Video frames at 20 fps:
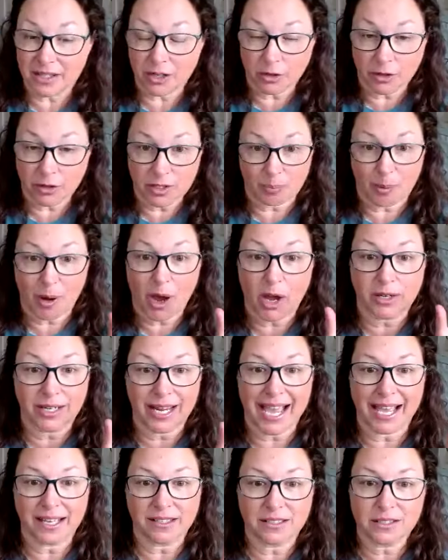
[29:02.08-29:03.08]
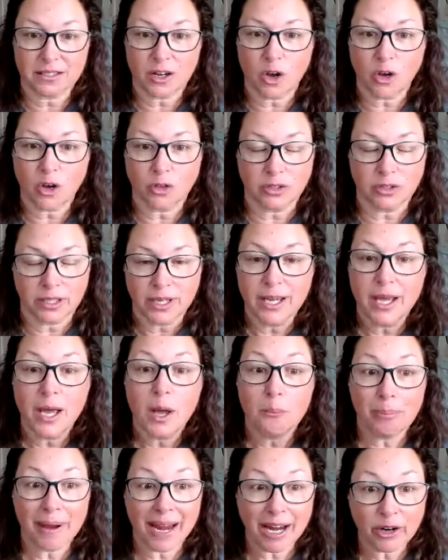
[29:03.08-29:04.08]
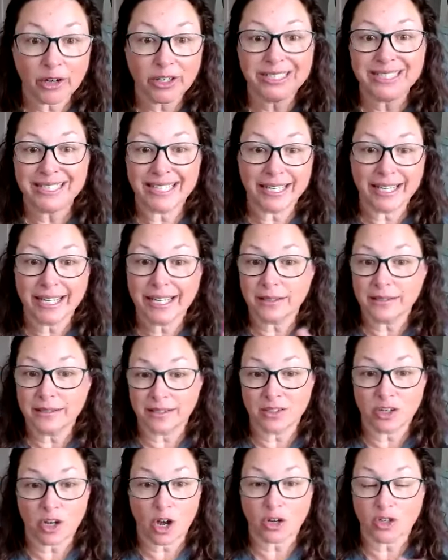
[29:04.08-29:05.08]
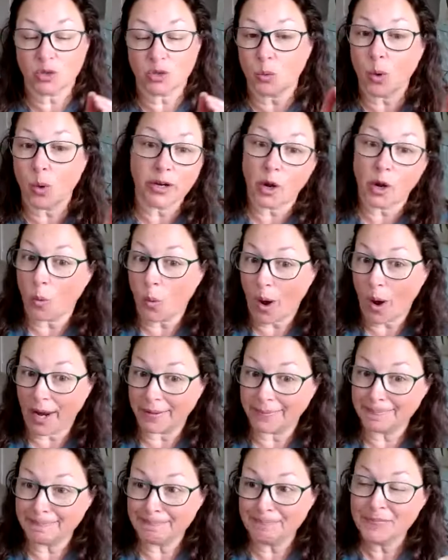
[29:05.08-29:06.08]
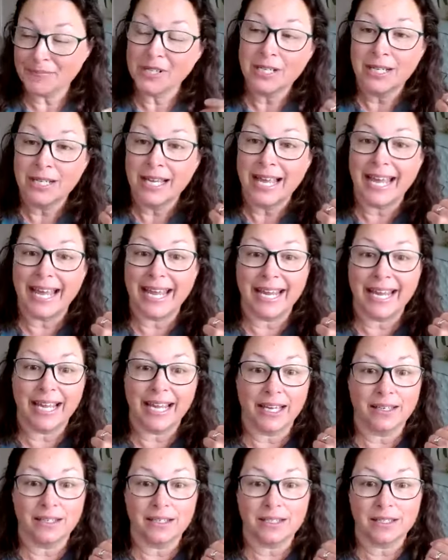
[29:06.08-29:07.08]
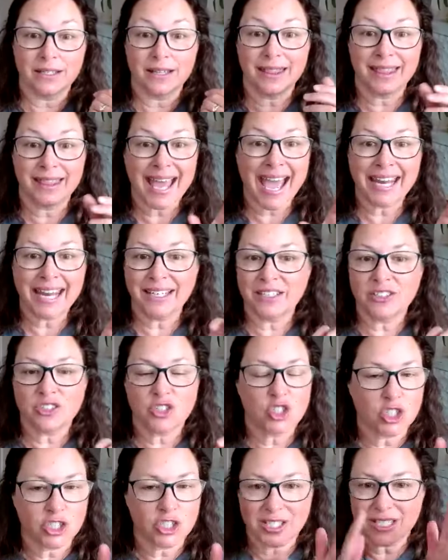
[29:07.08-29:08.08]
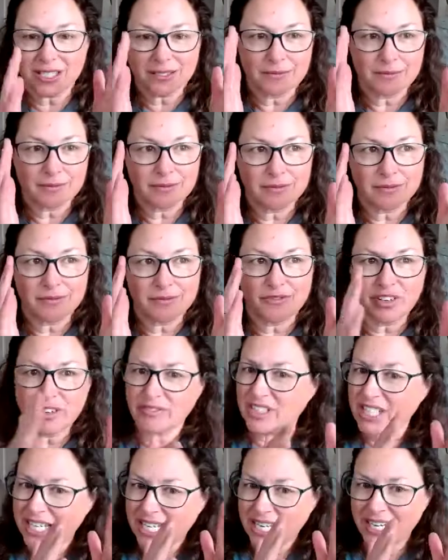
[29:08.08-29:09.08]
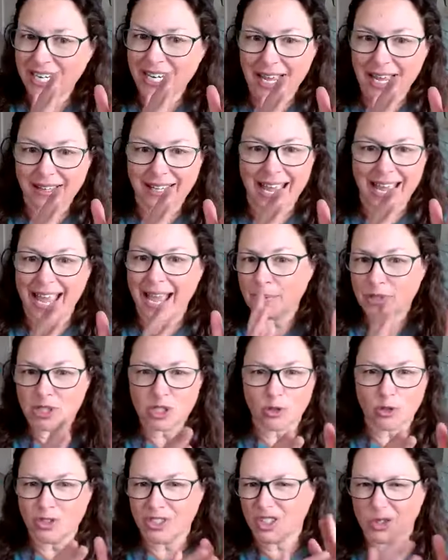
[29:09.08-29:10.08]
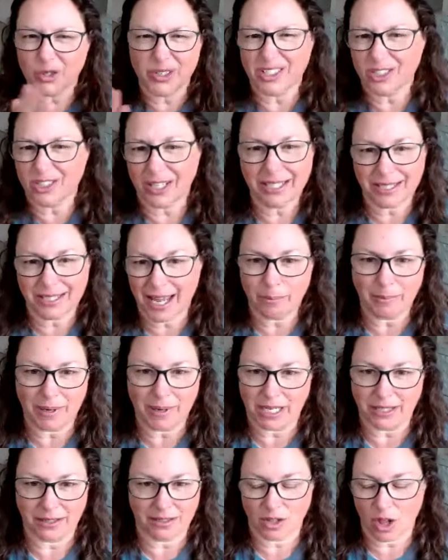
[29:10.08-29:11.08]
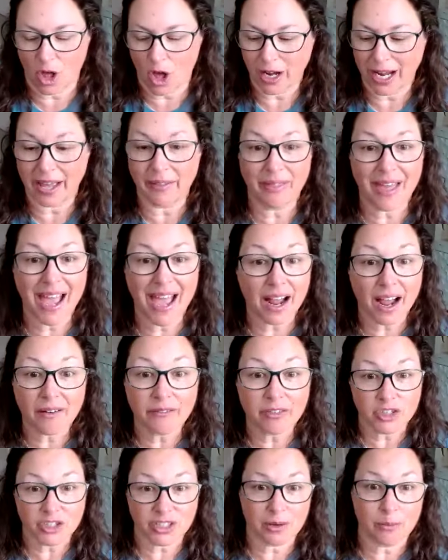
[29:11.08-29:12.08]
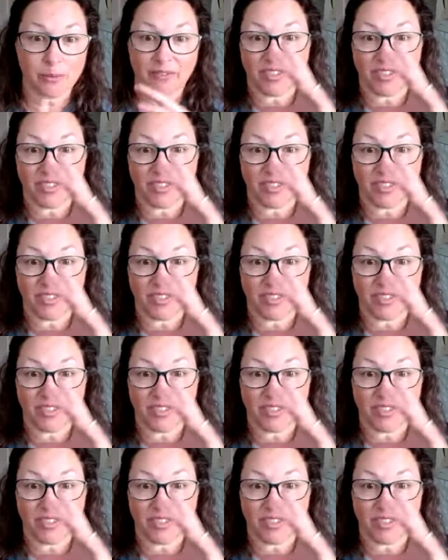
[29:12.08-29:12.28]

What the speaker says: series podcast called Parenting Kids and Dogs 101. And that is just 15 episodes that are each like 10 minutes long. And that covers some